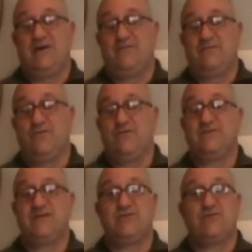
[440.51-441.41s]
for
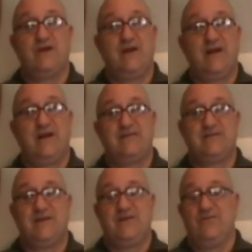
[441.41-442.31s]
Central Connecticut
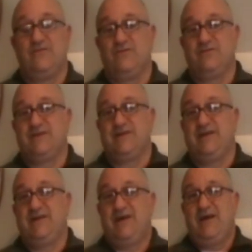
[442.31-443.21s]
State University,